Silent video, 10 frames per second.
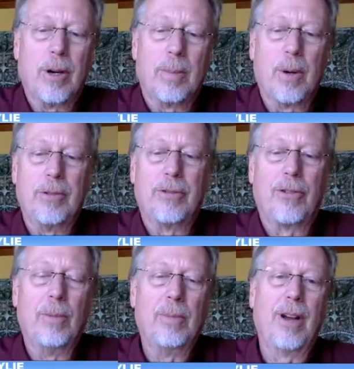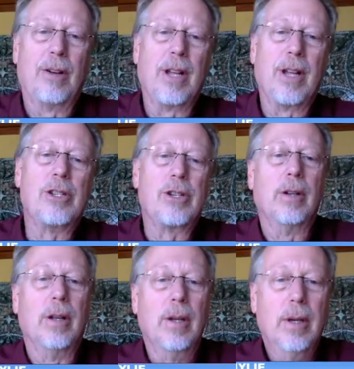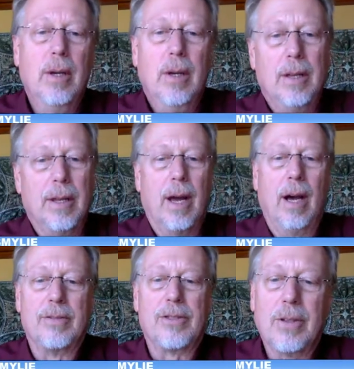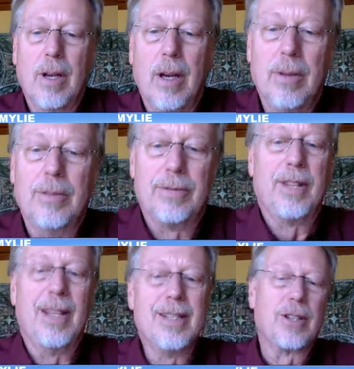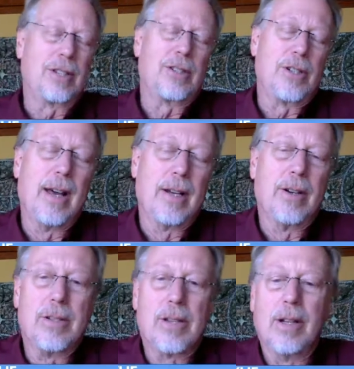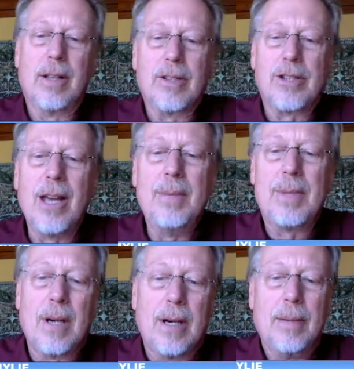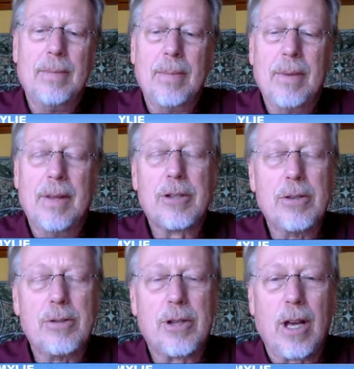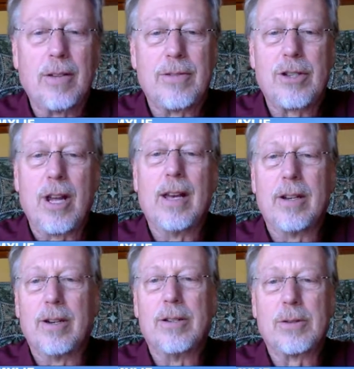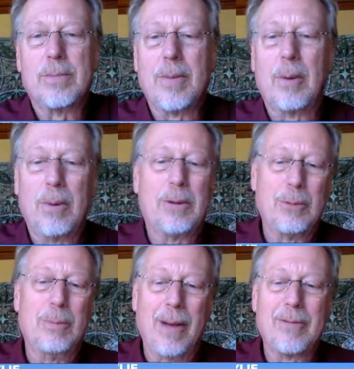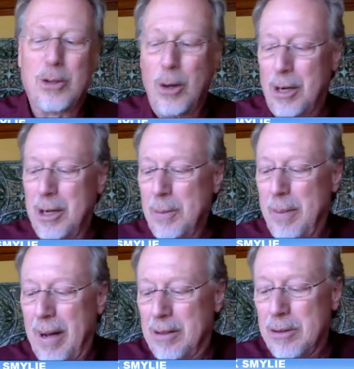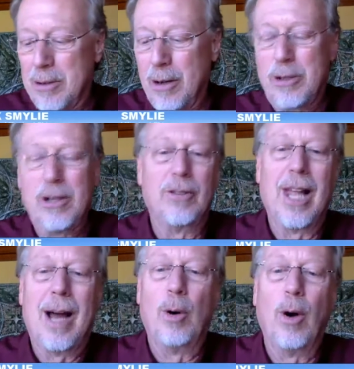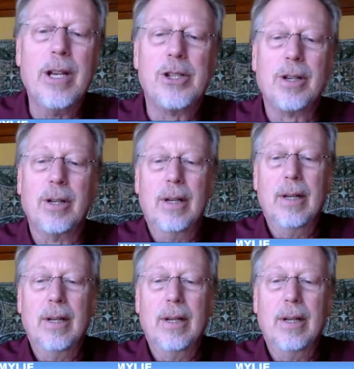pretty firm foundation of the ISLLC standards. At the same time, this new set of standards, and Bev's talking about this notion of elaboration,